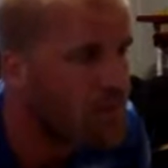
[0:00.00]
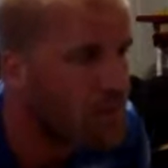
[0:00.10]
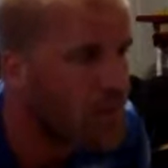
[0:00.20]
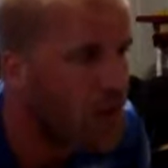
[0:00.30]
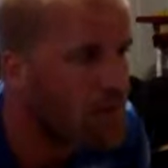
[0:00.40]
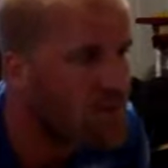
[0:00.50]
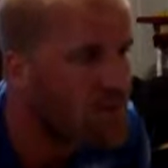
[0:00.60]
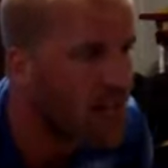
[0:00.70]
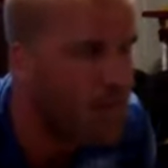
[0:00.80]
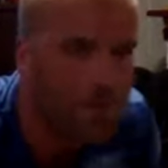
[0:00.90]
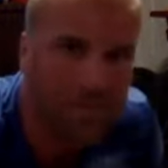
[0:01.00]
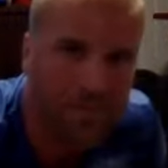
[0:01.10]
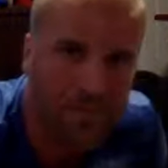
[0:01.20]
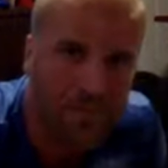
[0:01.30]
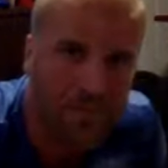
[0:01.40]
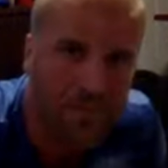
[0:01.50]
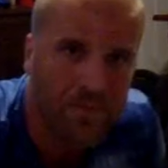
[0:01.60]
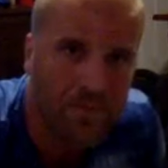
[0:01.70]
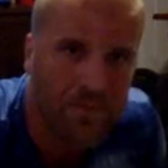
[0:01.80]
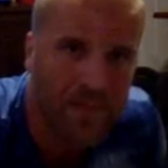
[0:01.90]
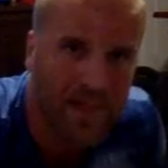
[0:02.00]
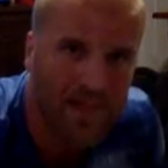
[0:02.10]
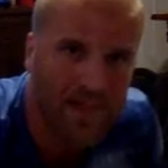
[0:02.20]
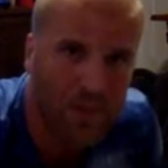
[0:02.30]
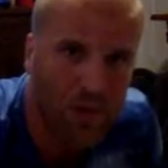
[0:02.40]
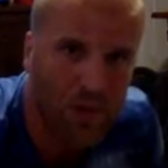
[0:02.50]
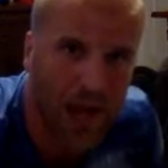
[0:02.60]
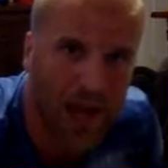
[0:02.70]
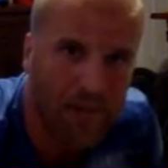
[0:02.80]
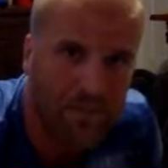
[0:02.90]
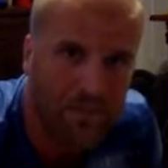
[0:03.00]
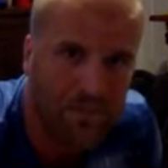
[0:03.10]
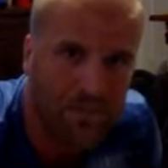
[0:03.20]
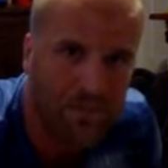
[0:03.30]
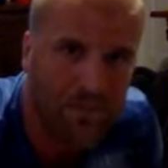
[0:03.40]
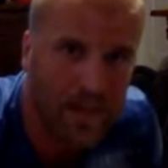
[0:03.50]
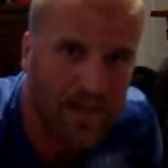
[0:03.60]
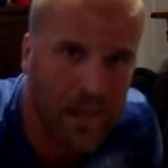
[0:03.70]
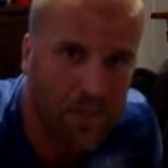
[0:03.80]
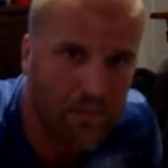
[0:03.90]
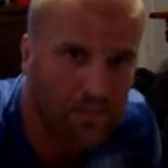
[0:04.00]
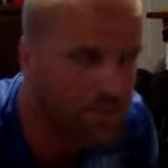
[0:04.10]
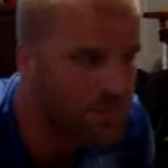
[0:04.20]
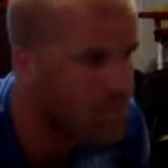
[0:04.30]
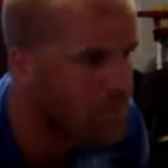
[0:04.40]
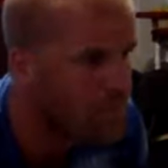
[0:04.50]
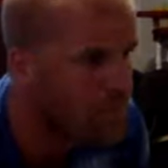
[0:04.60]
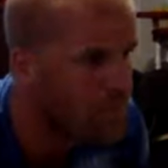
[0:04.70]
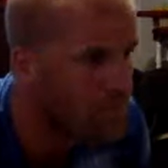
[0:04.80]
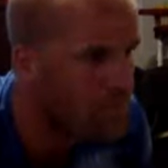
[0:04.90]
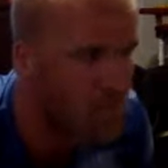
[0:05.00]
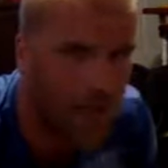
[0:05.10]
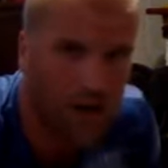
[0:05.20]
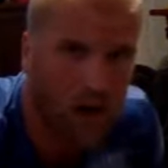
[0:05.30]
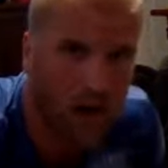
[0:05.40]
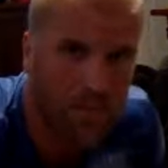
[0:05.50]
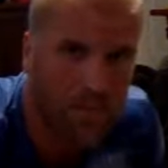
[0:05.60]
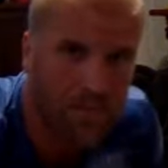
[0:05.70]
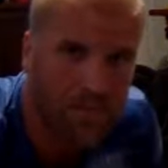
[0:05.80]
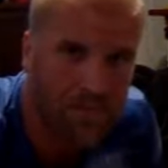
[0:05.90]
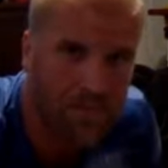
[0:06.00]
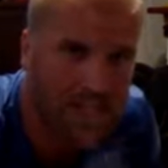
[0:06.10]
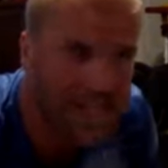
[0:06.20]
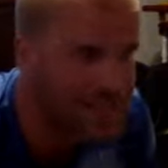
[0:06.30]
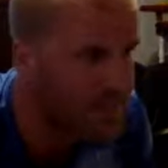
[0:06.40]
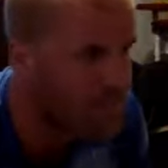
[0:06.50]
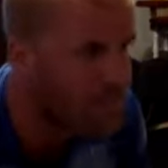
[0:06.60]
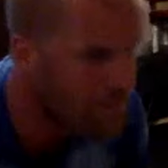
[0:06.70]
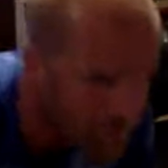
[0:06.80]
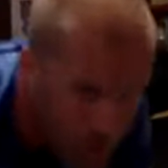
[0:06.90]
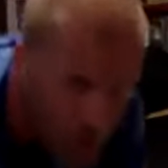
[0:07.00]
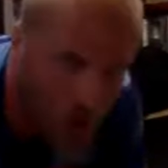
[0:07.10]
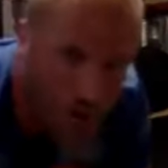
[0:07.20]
Almost there. Dig deep. You got it. Dig deep. Not hard. It's easy. Good.